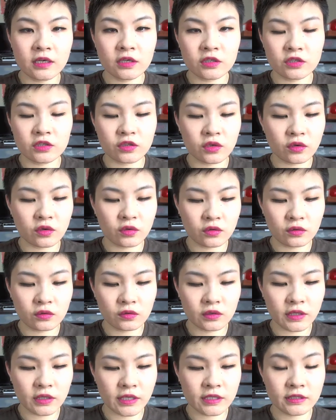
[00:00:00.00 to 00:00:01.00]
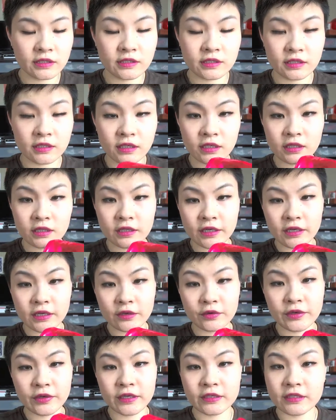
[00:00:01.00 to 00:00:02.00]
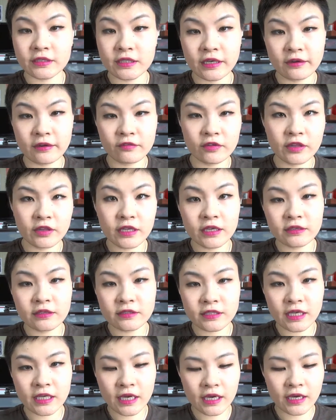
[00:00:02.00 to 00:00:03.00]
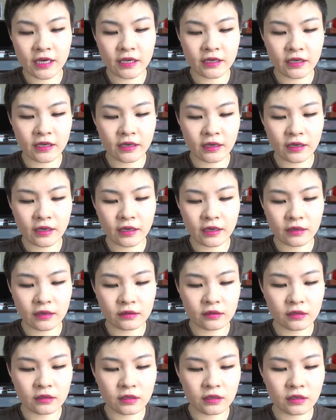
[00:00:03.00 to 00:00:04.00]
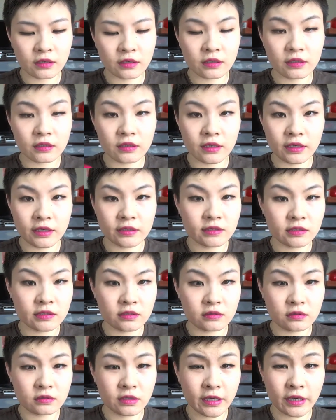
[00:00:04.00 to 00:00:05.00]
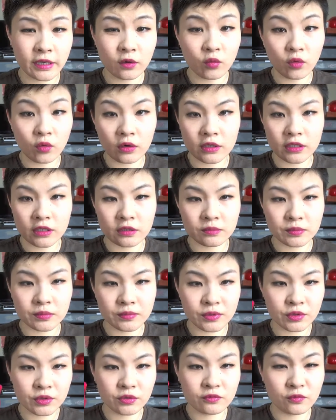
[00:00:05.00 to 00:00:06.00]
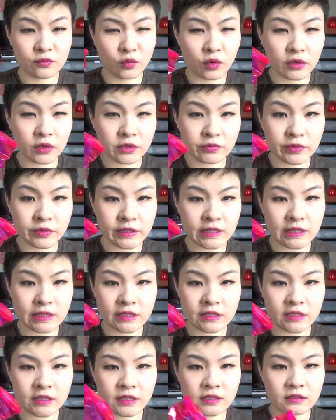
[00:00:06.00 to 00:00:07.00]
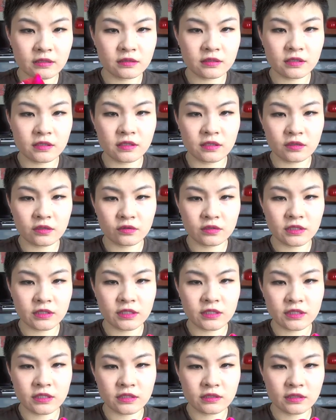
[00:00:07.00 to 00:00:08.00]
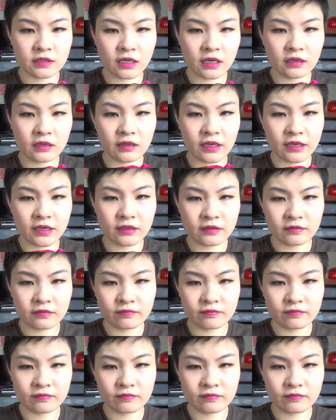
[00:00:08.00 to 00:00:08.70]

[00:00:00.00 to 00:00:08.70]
So it's clear, you can see everything inside, and uh, it's like waterproof, water resistant, you know, since it's kind of like